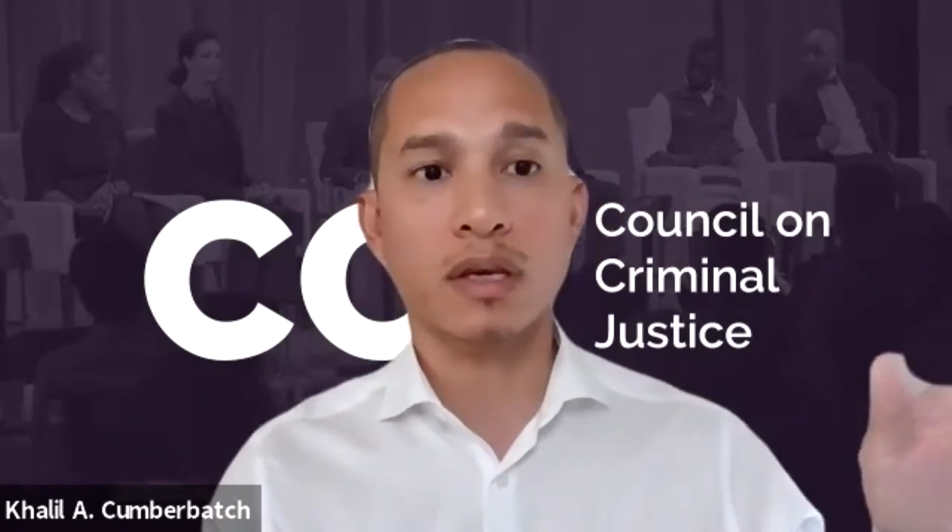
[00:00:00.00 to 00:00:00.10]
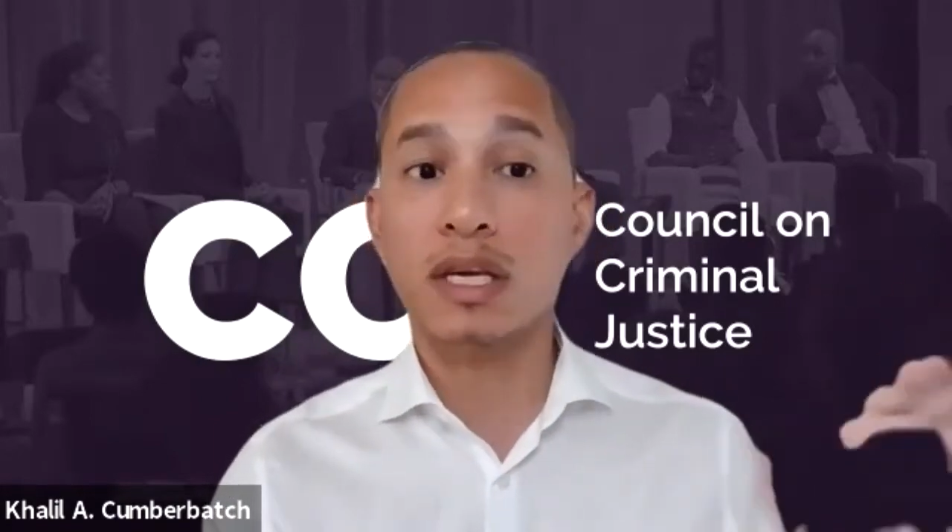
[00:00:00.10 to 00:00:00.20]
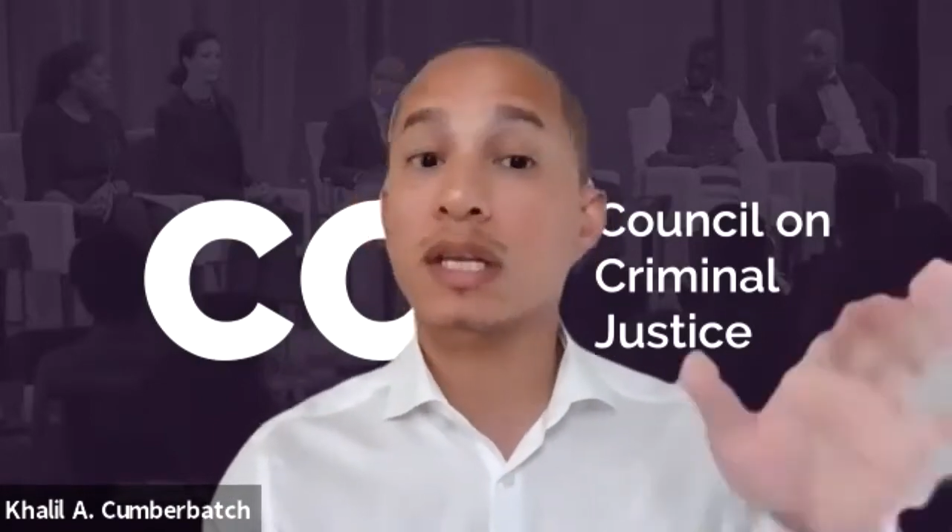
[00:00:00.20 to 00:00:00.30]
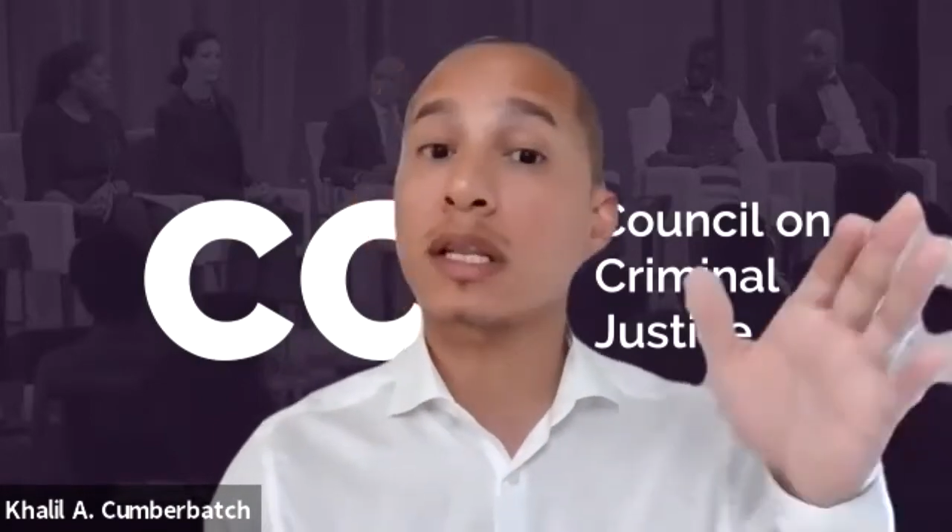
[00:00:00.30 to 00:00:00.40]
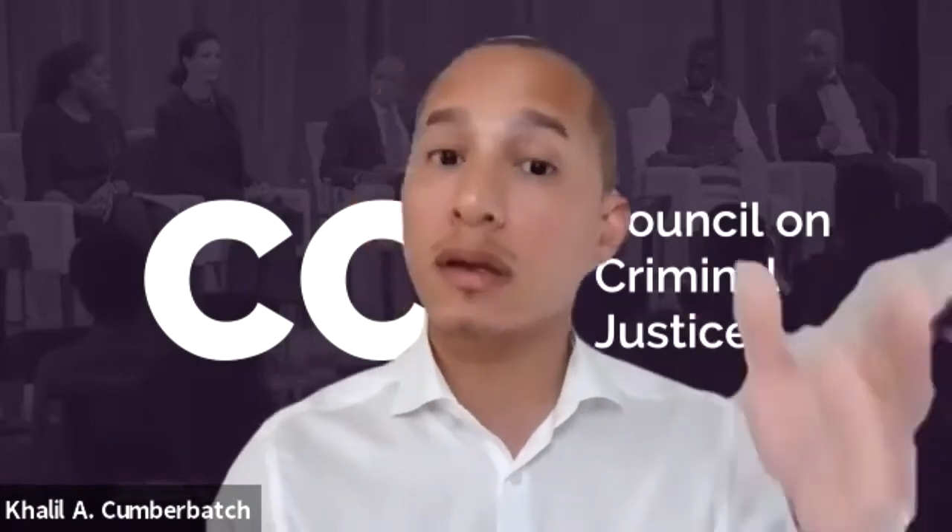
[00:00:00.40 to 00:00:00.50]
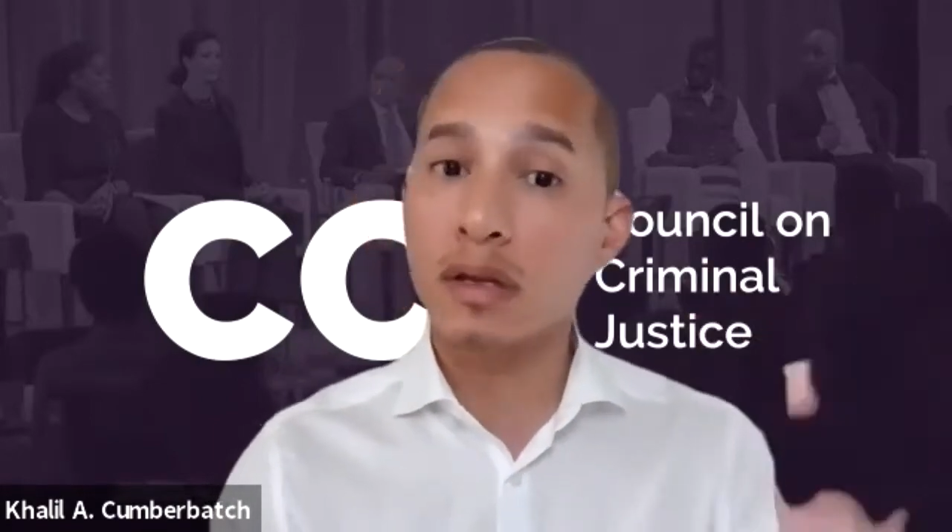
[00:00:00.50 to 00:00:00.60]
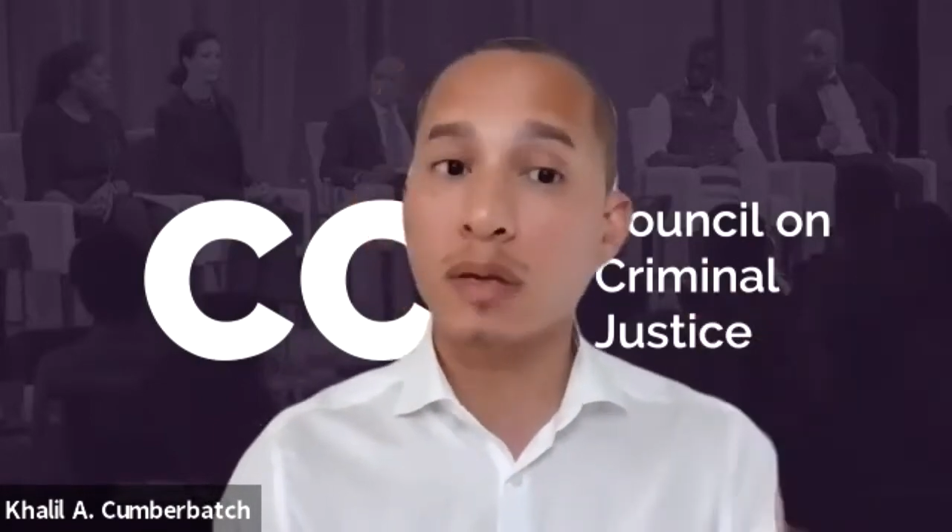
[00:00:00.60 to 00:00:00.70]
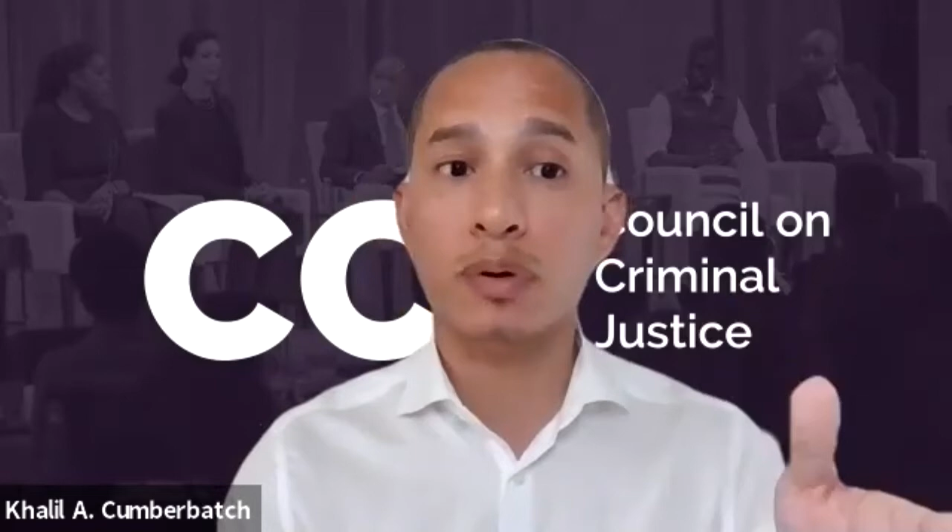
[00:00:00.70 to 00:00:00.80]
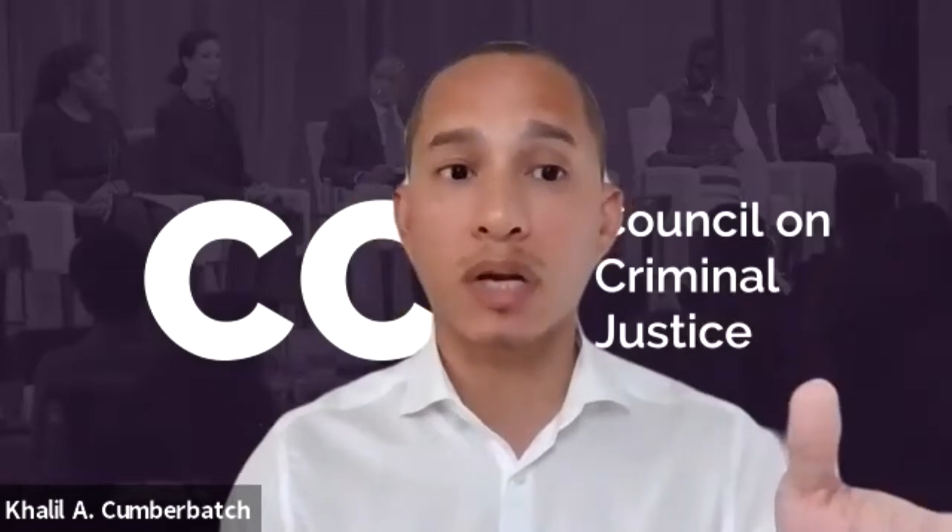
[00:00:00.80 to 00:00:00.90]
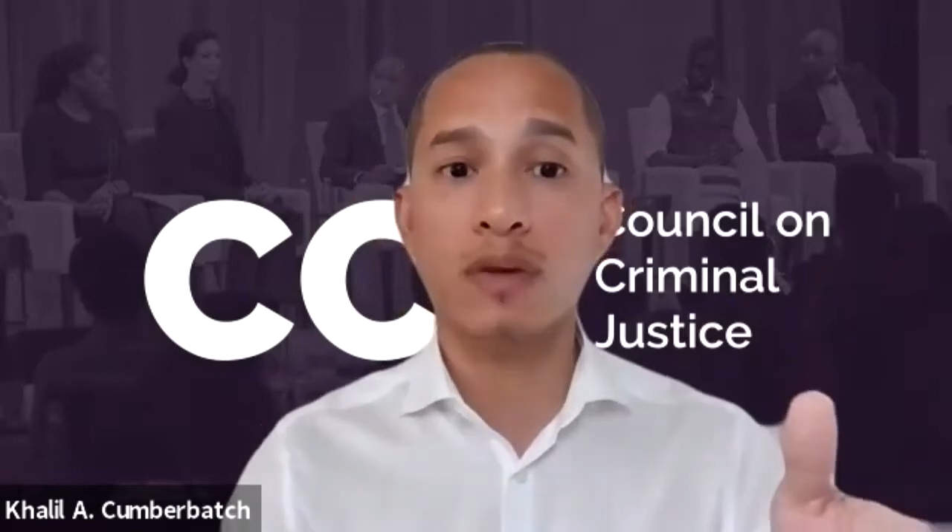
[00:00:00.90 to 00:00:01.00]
He clearly put